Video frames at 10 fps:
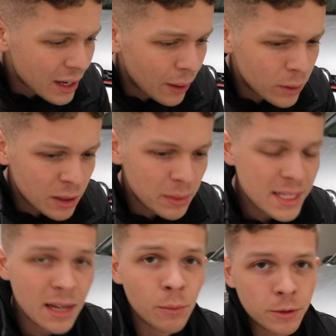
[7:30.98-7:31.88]
I wanted to be
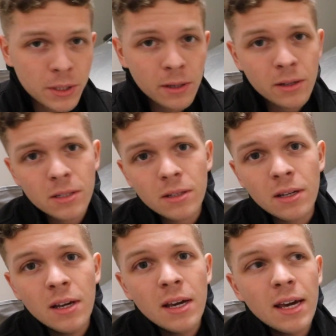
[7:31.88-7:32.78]
taken more seriously,
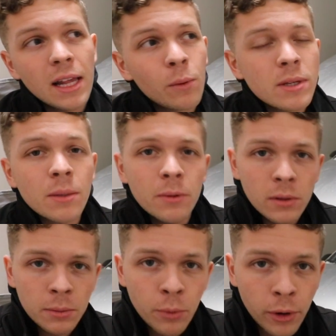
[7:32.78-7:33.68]
and I wanted something a
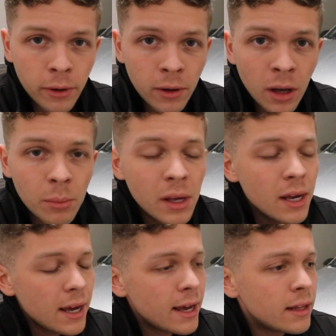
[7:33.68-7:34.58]
little bit more grown up.
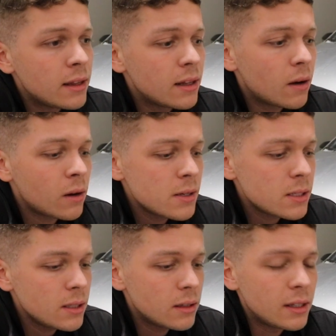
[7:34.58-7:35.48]
And
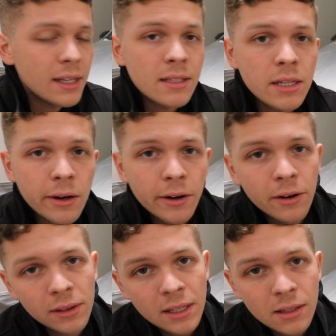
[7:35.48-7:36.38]
honestly, the
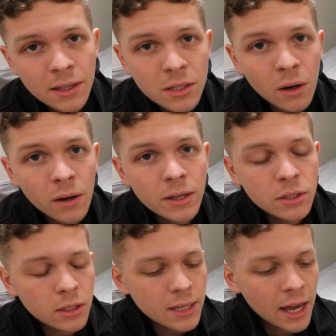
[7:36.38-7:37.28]
interior in this car
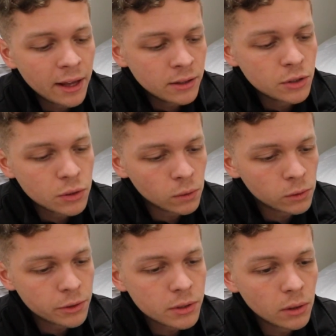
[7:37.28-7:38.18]
is just head and
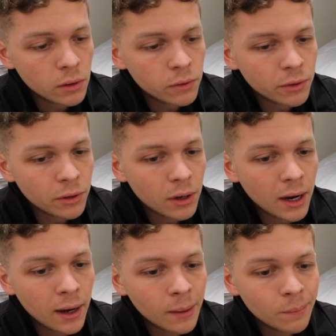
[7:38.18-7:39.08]
shoulders
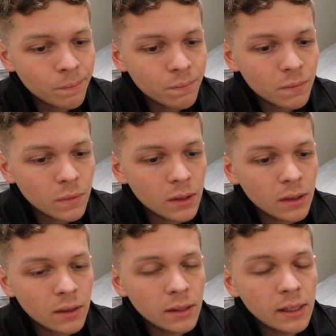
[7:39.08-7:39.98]
over
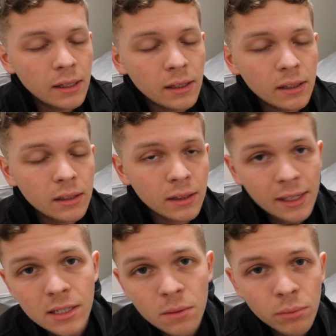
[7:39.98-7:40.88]
the
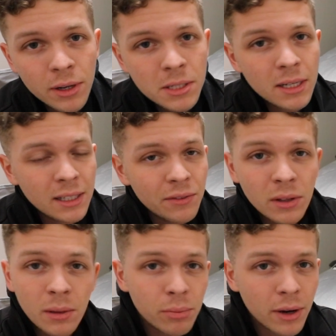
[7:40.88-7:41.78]
latest Impreza and even
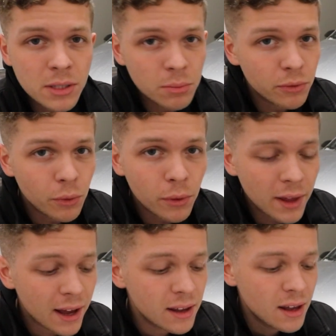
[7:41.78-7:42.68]
the Impreza before
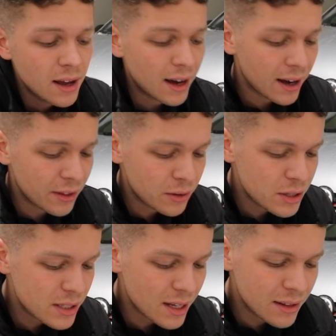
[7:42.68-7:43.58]
that. They're
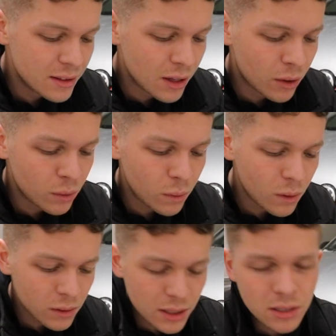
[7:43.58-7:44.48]
just, the
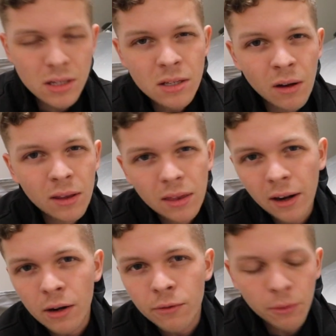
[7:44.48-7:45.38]
quality is just not
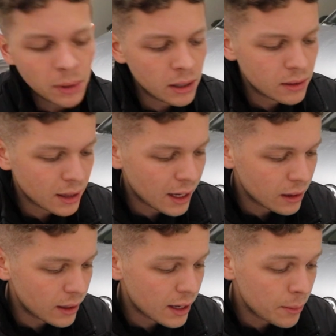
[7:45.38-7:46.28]
there for me that I
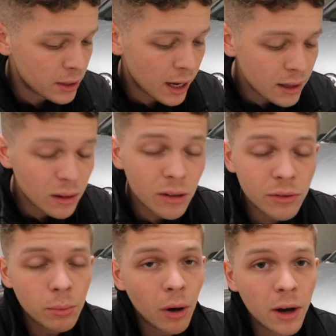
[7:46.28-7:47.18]
like. I mean, I love
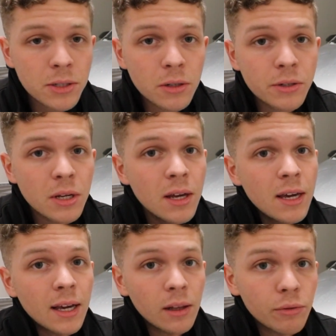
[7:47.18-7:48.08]
the Boxers,
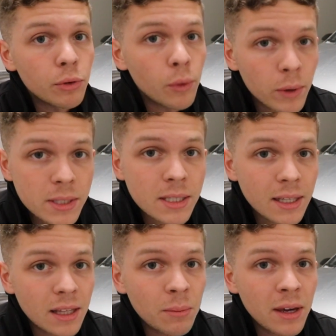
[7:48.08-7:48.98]
I love the noises
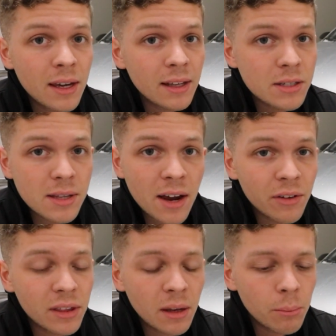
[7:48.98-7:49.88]
that they make and just
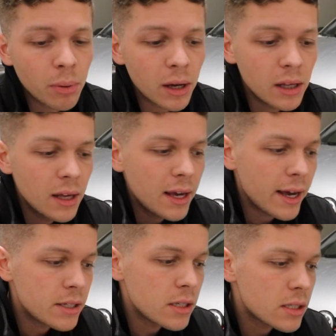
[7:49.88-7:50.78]
everything, but
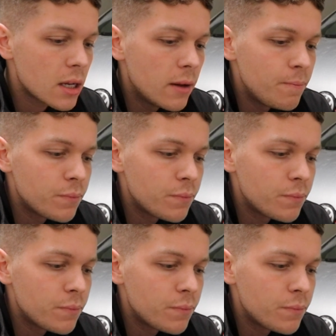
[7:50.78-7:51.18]
it just,